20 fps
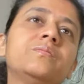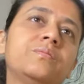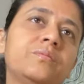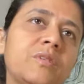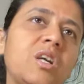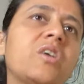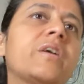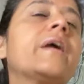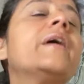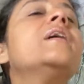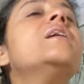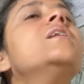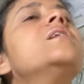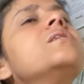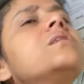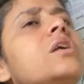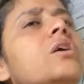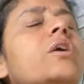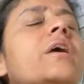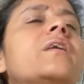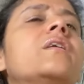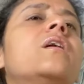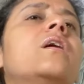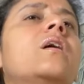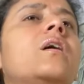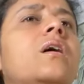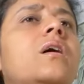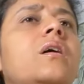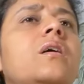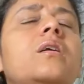Okay, you can
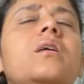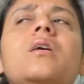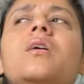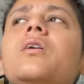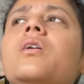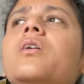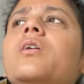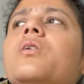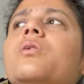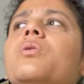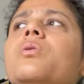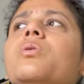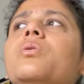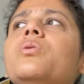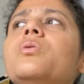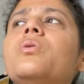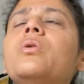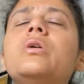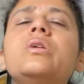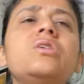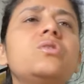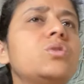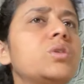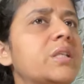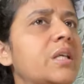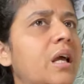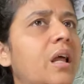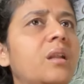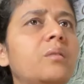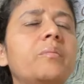you
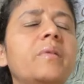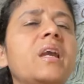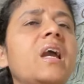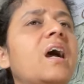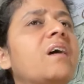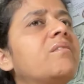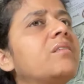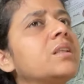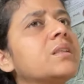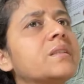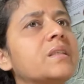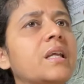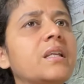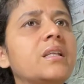tell me, I will send